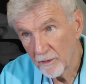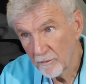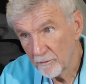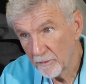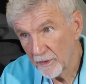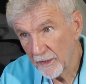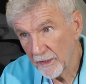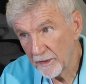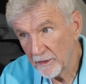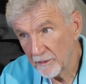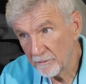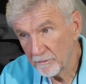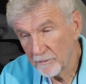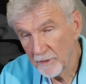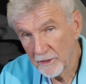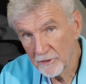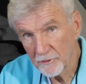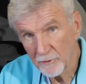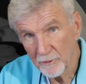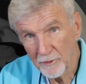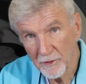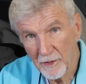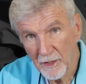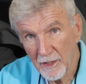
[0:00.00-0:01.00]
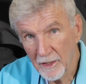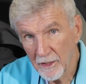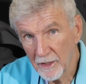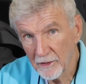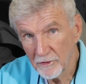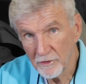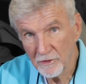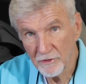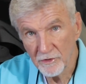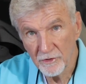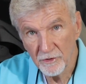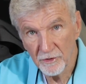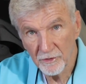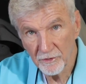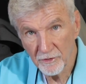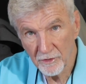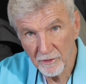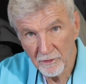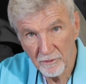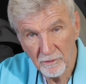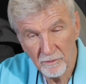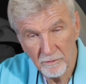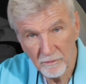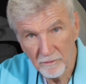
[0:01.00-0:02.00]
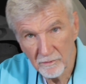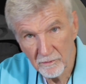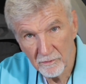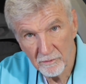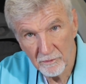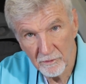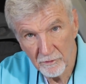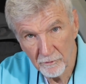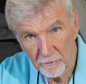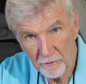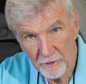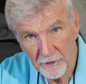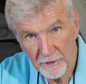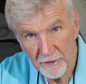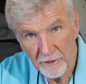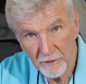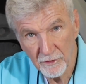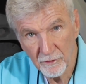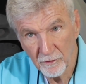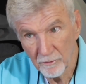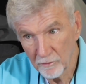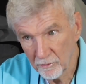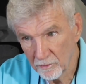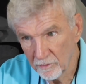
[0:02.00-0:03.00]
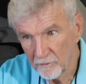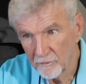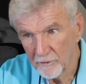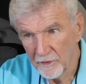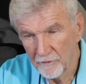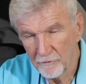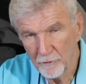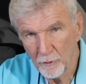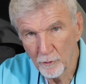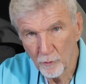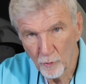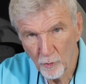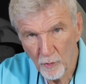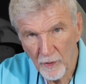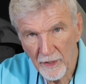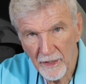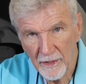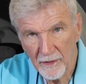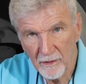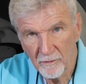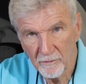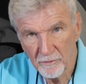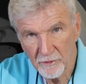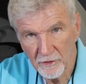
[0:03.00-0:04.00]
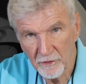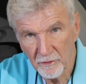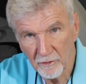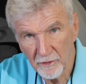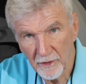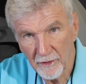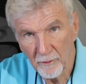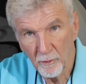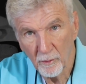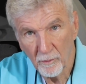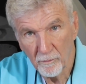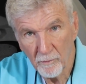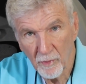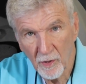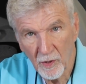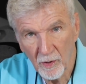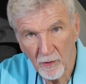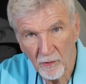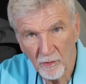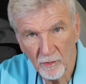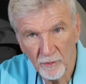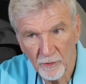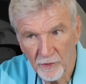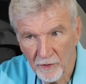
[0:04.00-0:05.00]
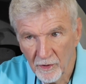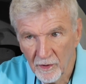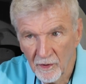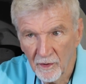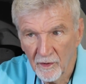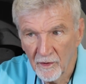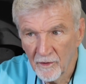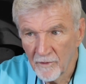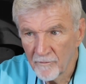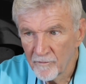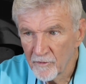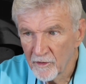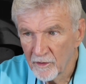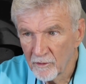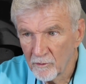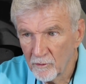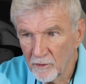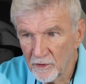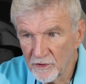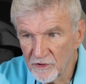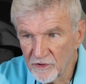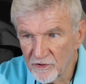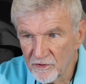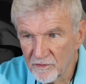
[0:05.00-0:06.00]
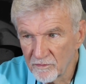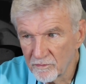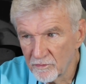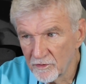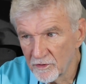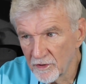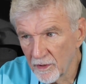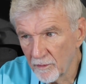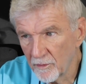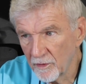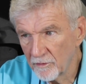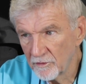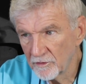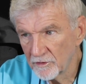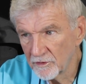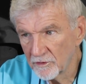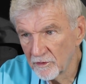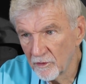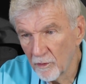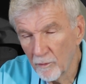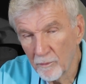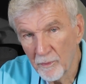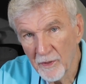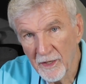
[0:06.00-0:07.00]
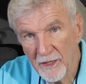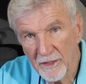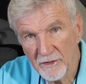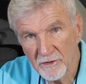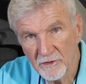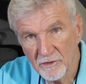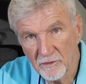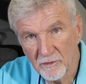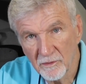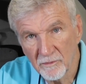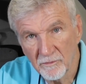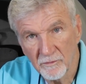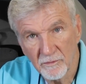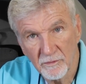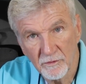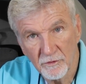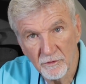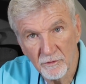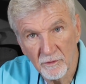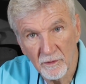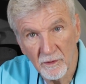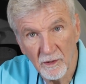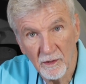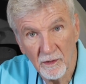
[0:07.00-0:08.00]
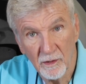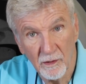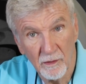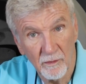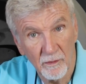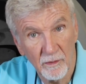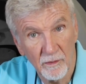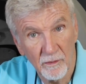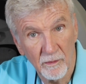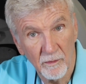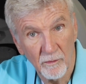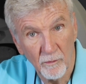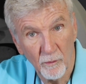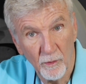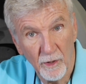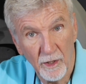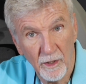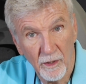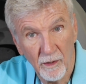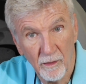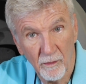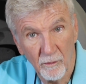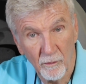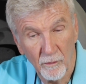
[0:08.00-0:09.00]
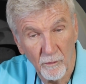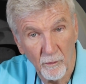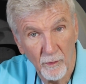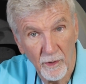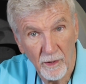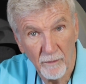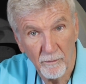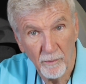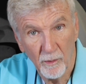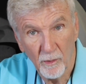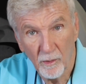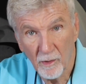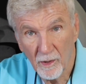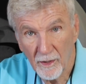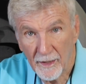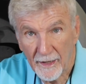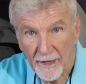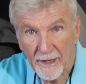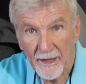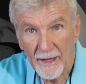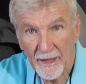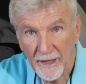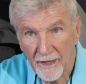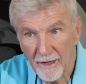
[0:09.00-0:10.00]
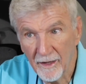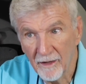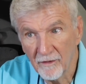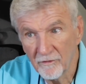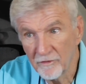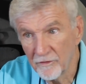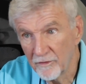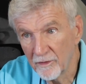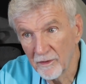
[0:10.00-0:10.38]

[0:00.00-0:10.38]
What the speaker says: But I didn't mess with that. I just took the reading to if you ran them till they were bald, which some of us go past the wear bar. I have.